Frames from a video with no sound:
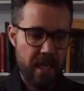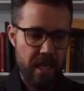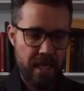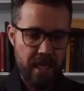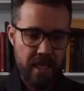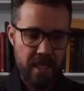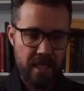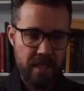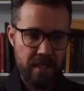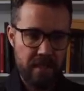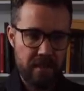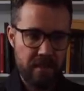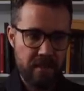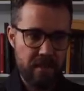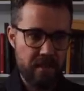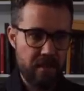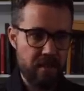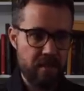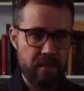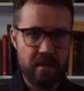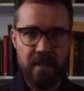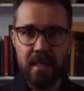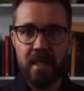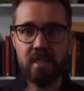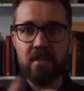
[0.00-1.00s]
And
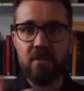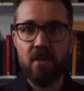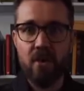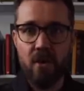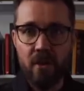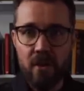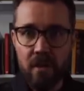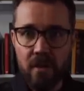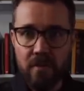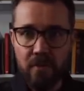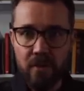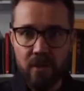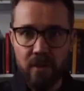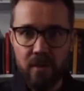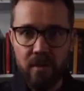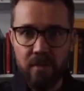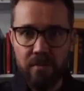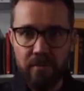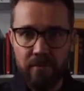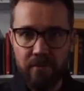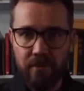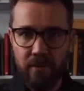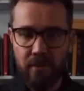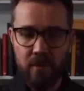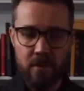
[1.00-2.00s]
that's all I'm
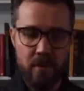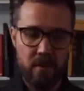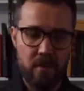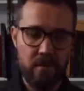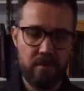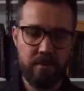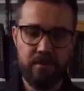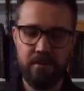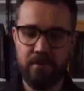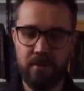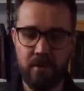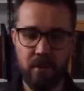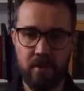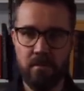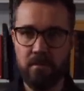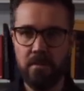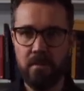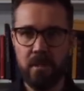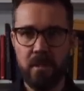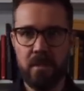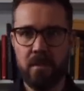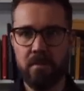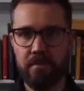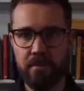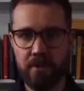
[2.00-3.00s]
looking for
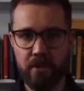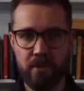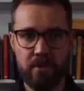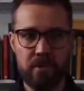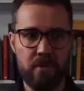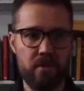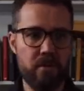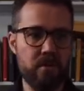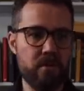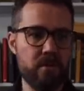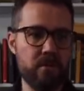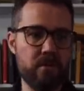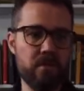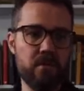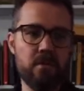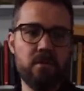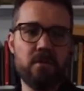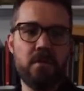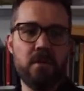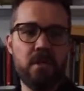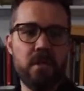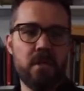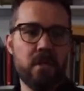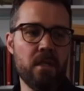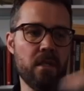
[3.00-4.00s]
from a computer.
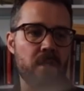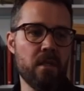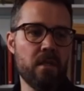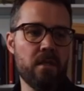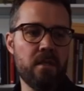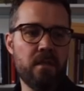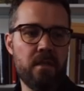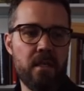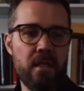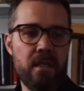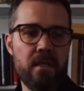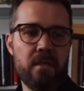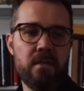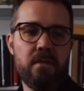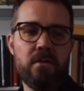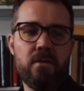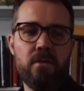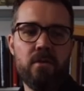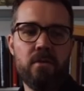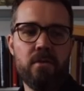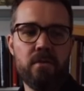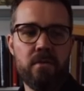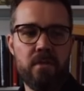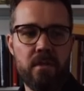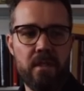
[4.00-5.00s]
So that
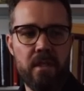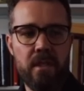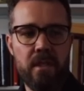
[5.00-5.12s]
goes